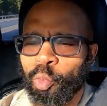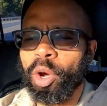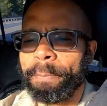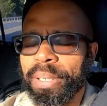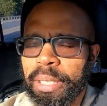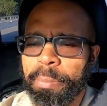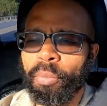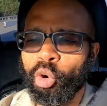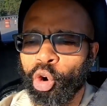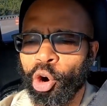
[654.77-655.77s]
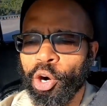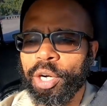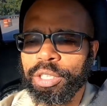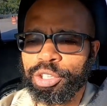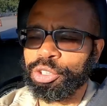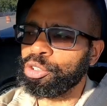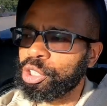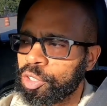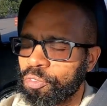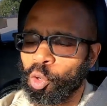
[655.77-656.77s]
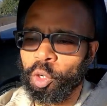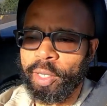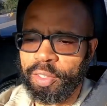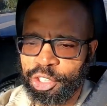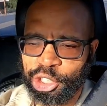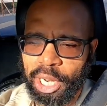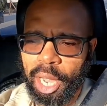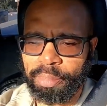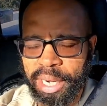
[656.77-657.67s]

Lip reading: would be more useful in the shop.